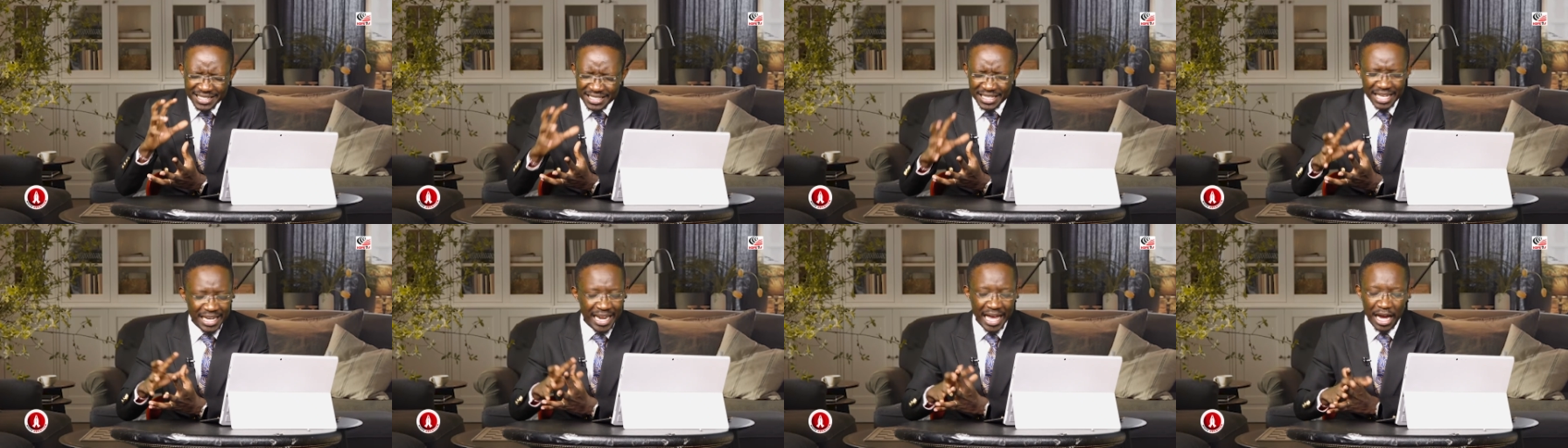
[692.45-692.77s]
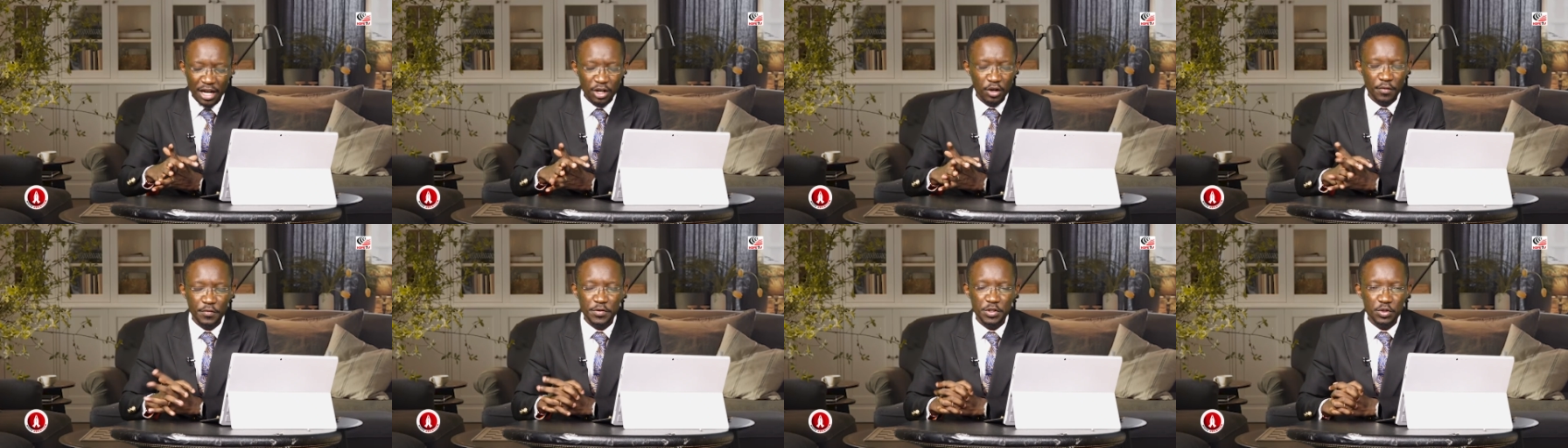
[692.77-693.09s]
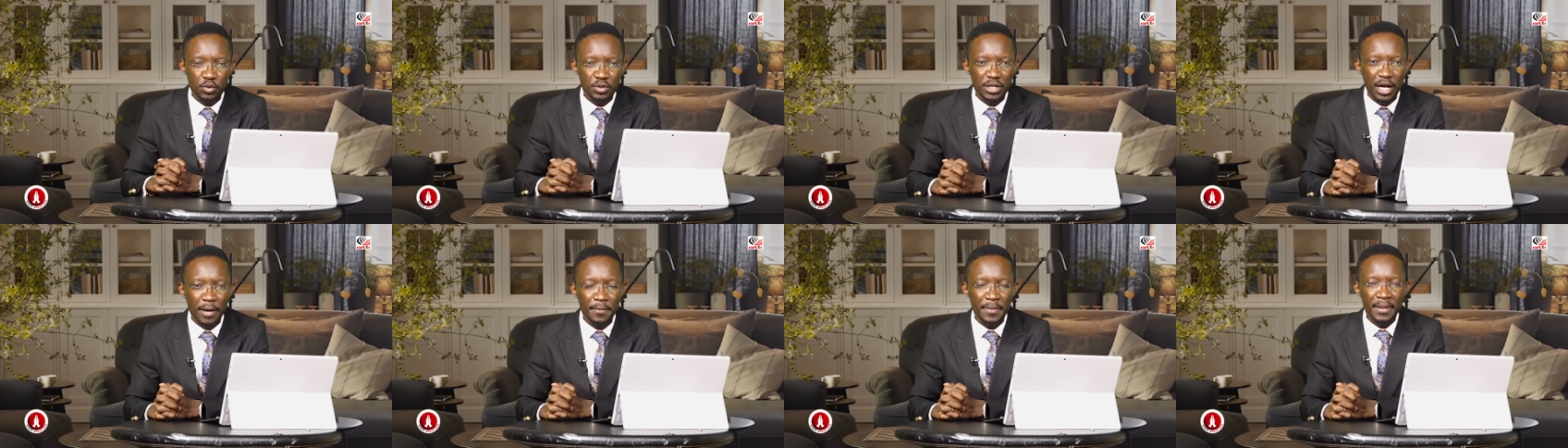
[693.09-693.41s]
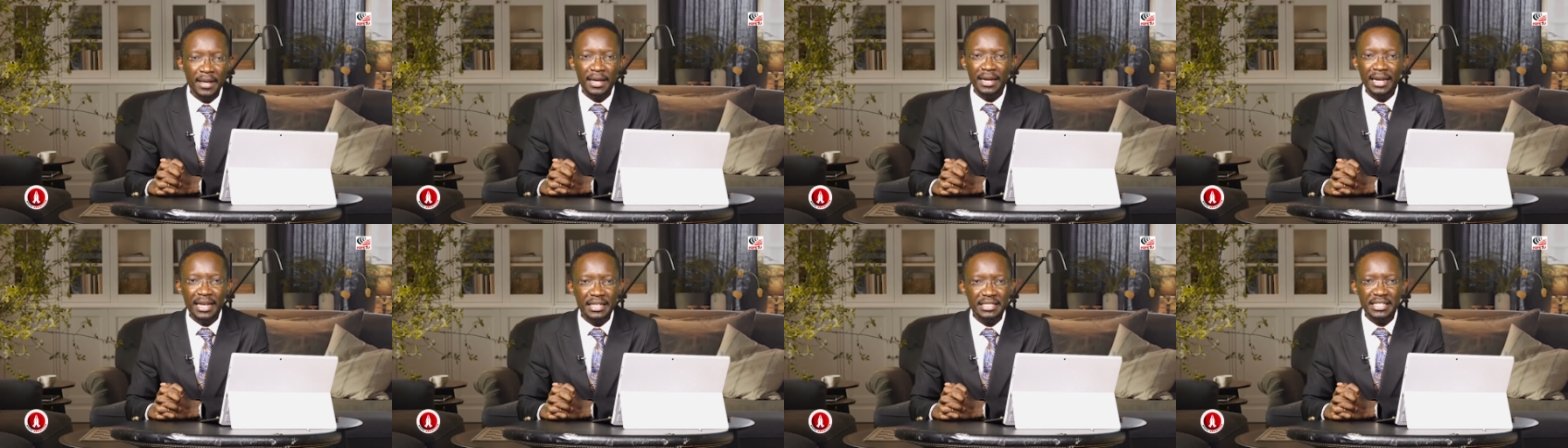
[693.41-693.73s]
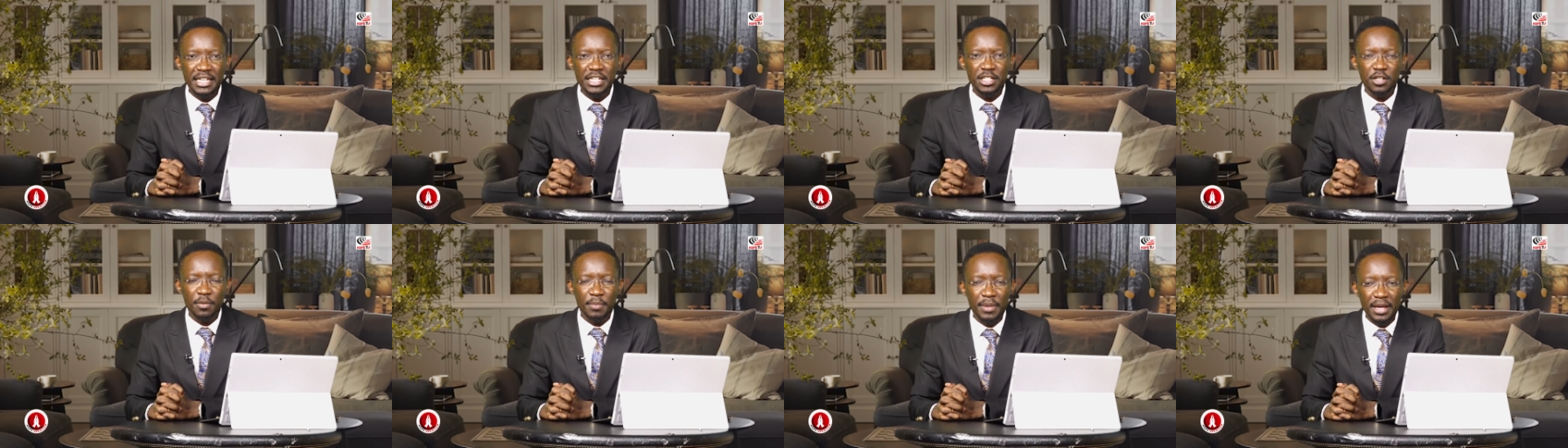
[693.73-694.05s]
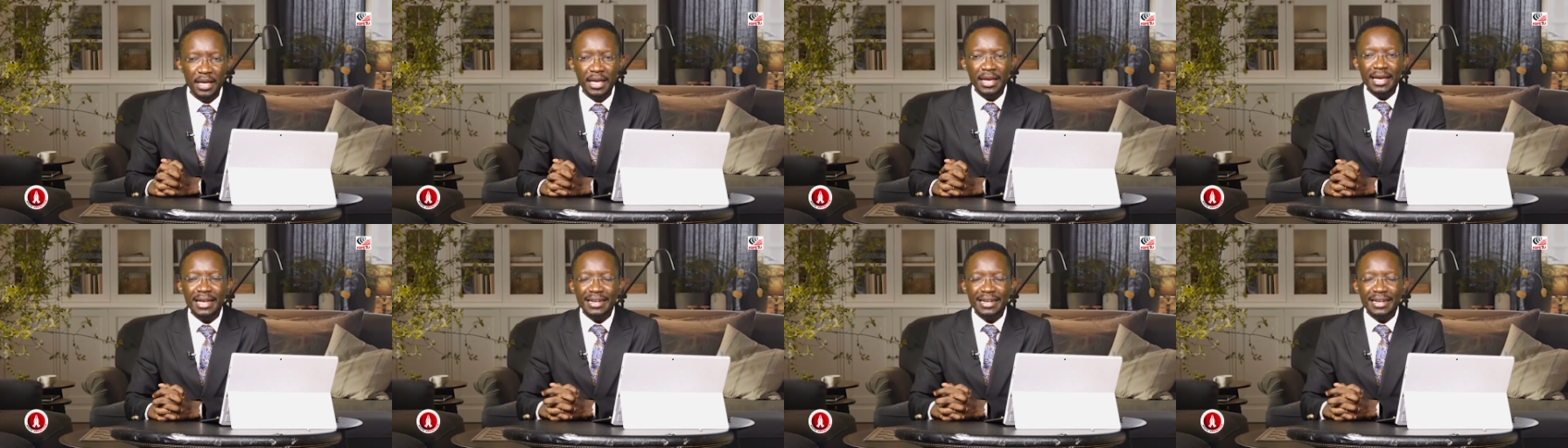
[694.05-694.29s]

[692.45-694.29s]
the lion of Judah. Listen to me.